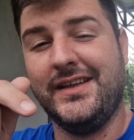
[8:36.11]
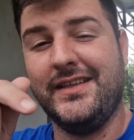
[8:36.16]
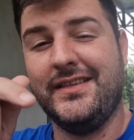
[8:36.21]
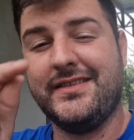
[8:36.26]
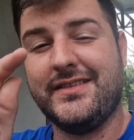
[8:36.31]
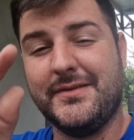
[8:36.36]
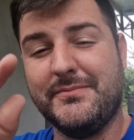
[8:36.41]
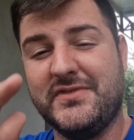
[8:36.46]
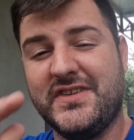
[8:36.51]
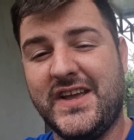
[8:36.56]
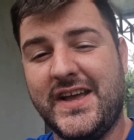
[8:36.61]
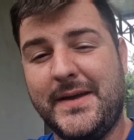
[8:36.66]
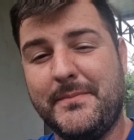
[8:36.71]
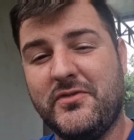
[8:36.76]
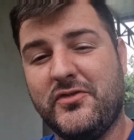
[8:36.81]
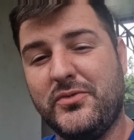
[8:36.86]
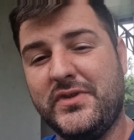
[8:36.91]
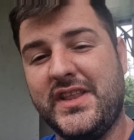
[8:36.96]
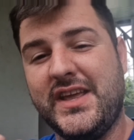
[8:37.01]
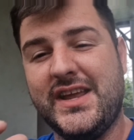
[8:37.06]

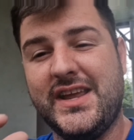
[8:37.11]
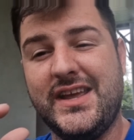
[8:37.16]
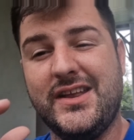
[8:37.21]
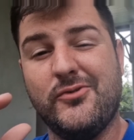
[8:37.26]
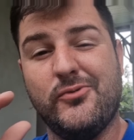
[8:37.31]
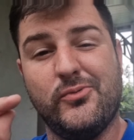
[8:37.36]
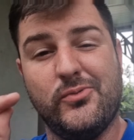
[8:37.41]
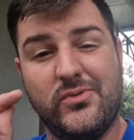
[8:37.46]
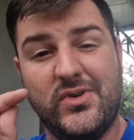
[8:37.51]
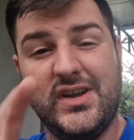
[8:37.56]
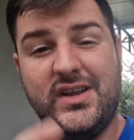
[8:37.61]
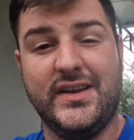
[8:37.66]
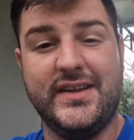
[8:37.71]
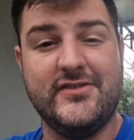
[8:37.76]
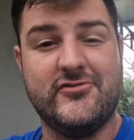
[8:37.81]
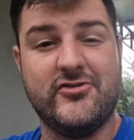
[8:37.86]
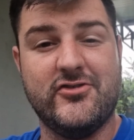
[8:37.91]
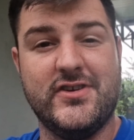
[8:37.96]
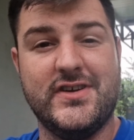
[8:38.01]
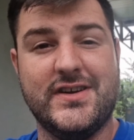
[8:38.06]
Sometimes when they get really
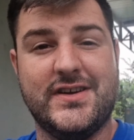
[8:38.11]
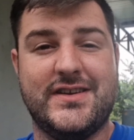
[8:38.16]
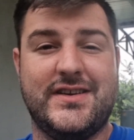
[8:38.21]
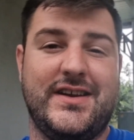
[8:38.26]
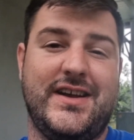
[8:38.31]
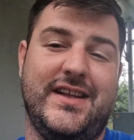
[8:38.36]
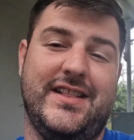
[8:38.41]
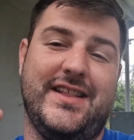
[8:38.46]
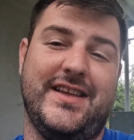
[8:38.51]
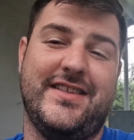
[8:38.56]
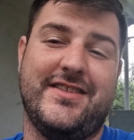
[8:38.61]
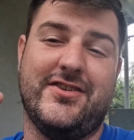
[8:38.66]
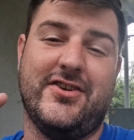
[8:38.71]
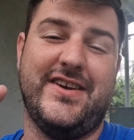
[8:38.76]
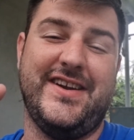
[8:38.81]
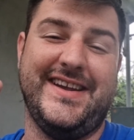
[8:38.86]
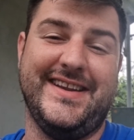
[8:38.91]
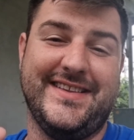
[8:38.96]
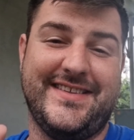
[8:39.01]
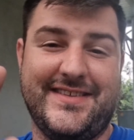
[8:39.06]
drunk and they
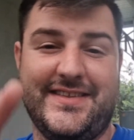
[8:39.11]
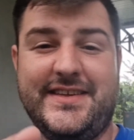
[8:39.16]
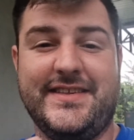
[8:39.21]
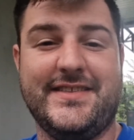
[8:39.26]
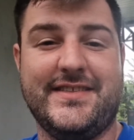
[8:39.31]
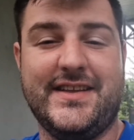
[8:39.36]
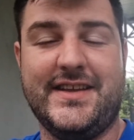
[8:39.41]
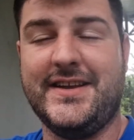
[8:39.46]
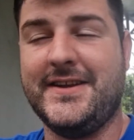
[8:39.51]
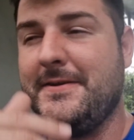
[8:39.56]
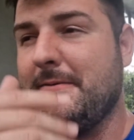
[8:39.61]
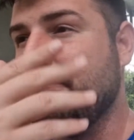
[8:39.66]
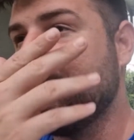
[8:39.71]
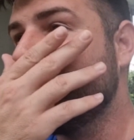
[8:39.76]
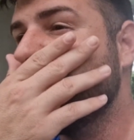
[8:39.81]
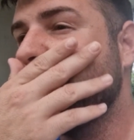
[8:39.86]
start insisting,